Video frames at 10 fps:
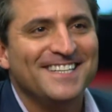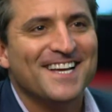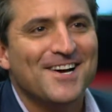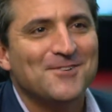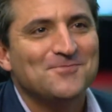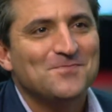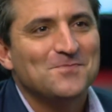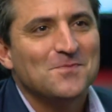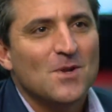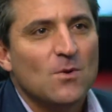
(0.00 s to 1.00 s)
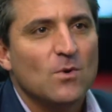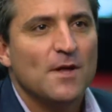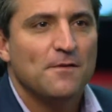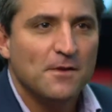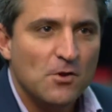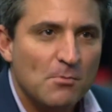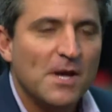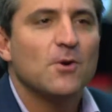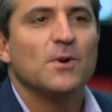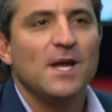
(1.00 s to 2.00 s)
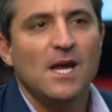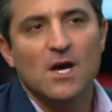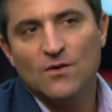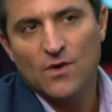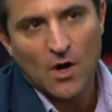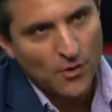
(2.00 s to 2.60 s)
now, with the ubiquity of other